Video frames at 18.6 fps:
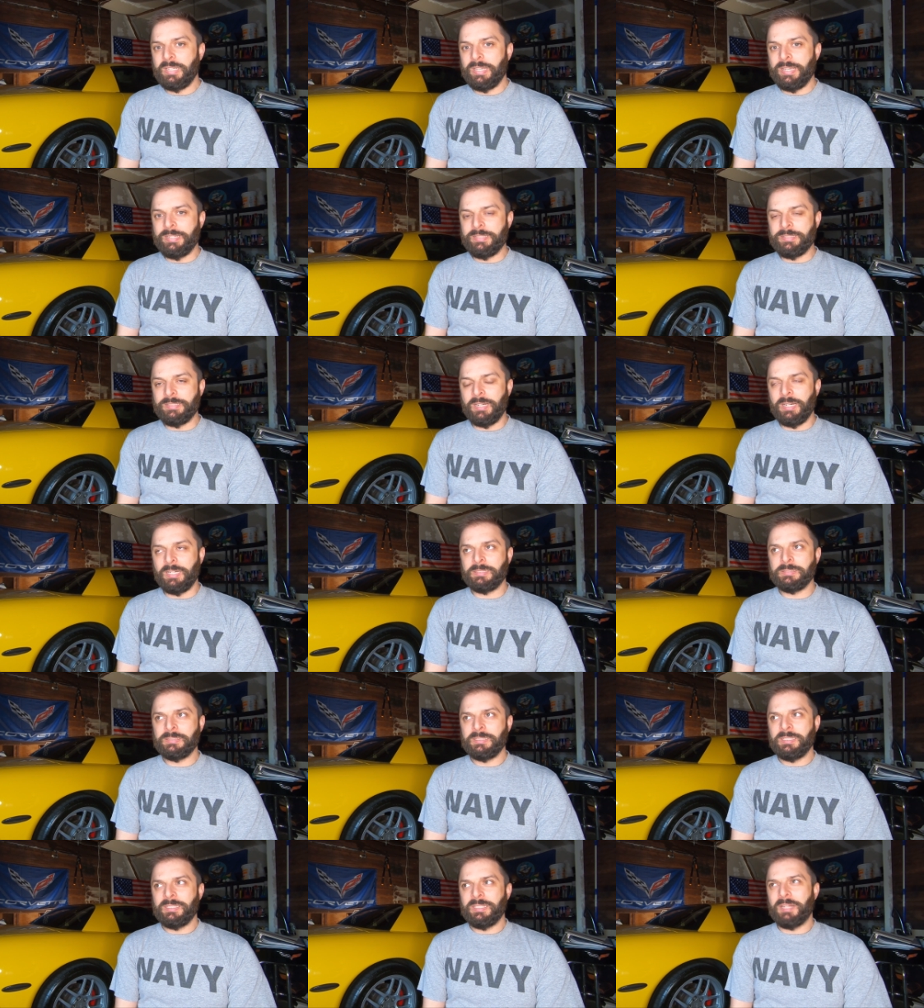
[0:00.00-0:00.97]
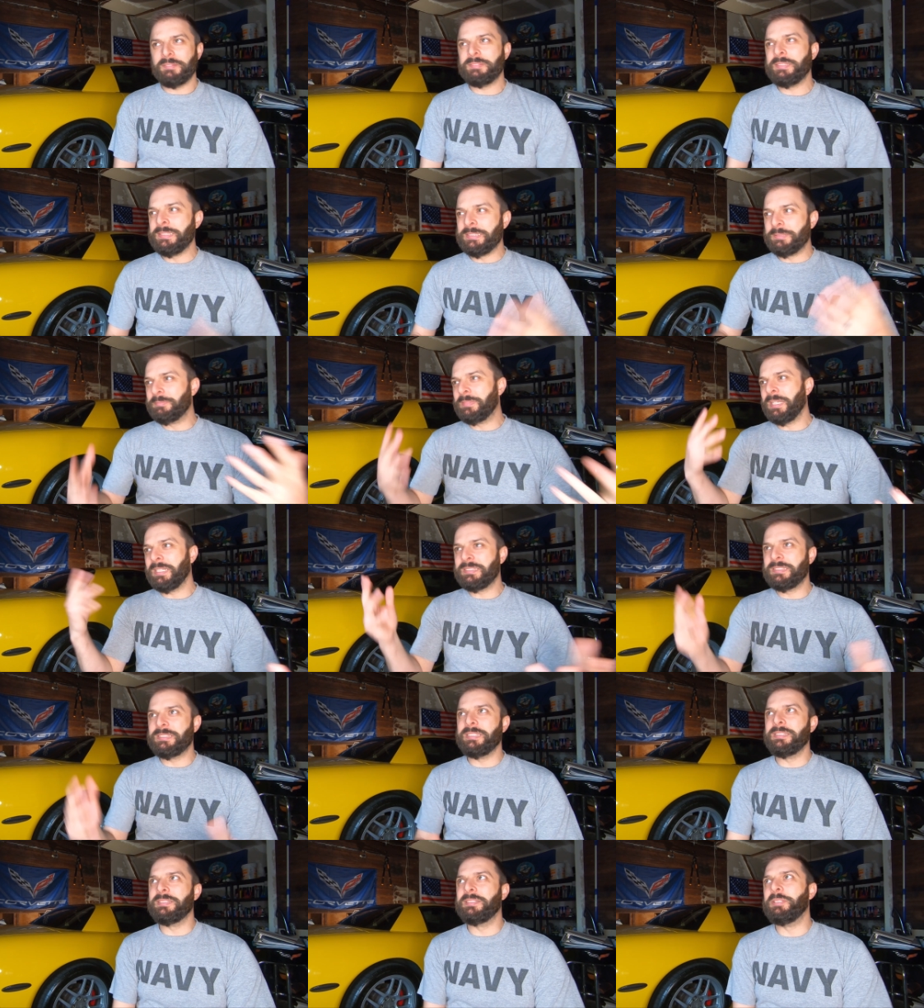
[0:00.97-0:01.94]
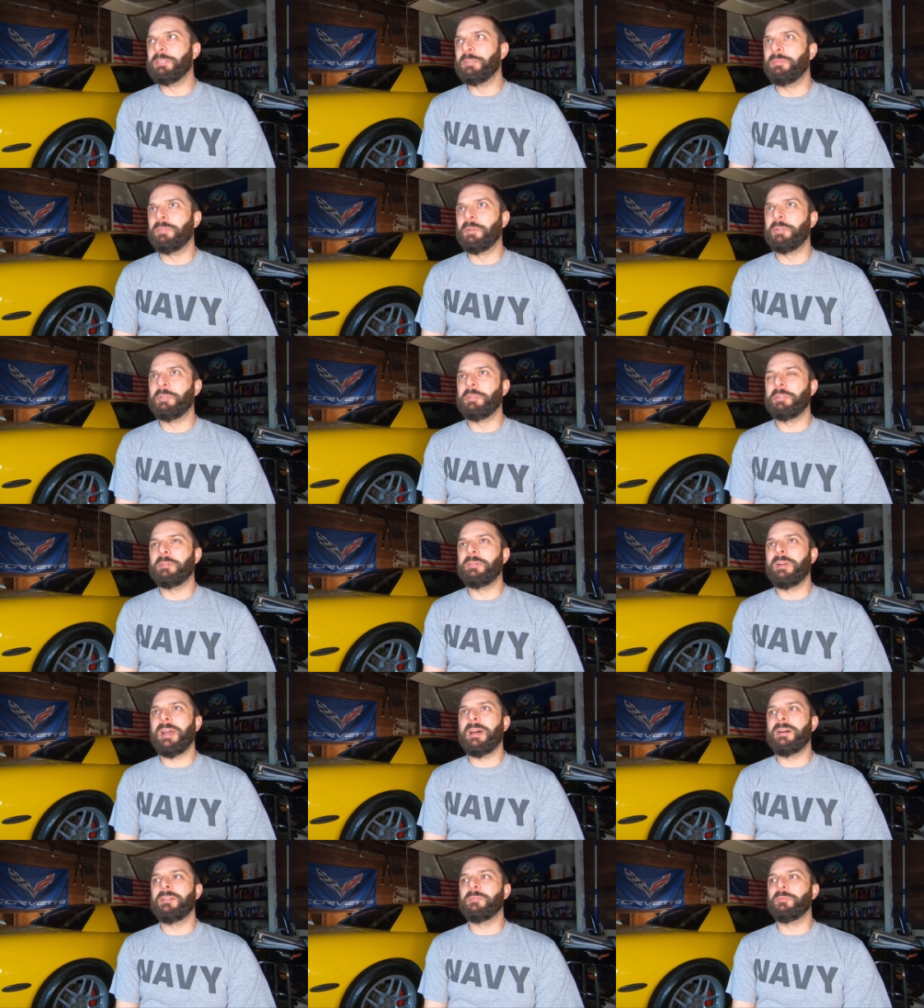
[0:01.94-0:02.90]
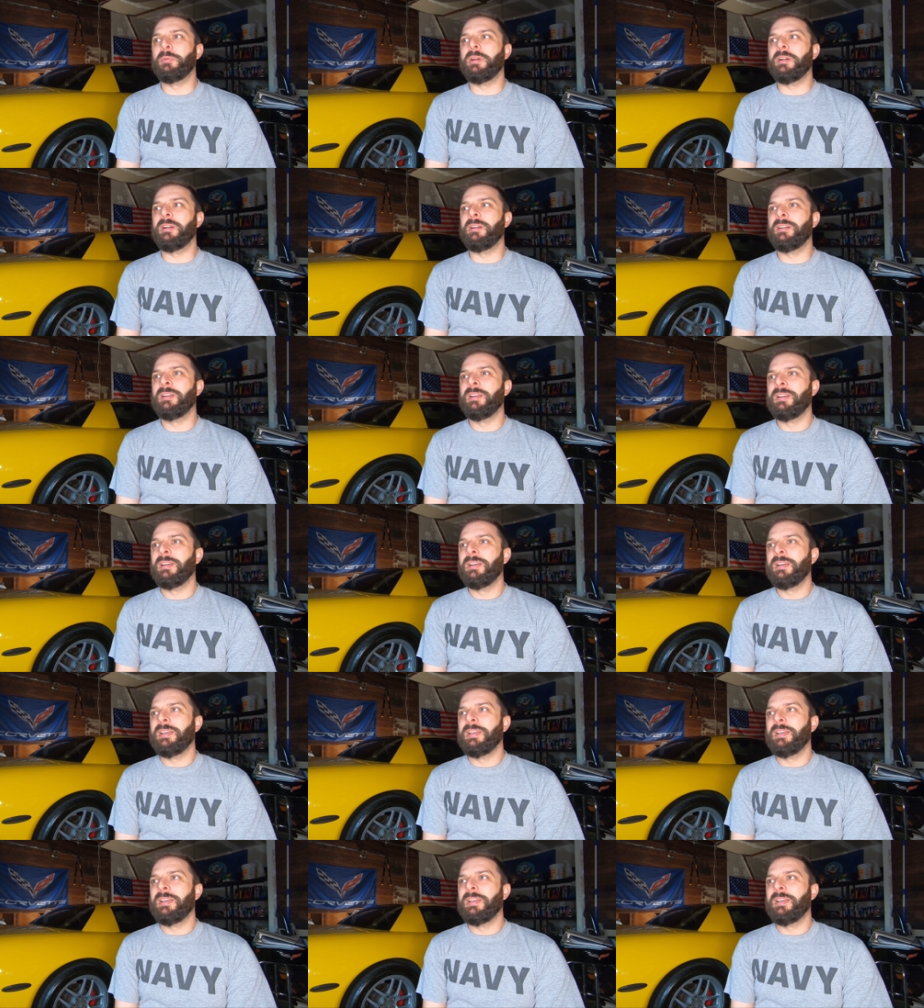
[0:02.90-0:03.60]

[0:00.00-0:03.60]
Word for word: And uh, I've seen some testing too floating around where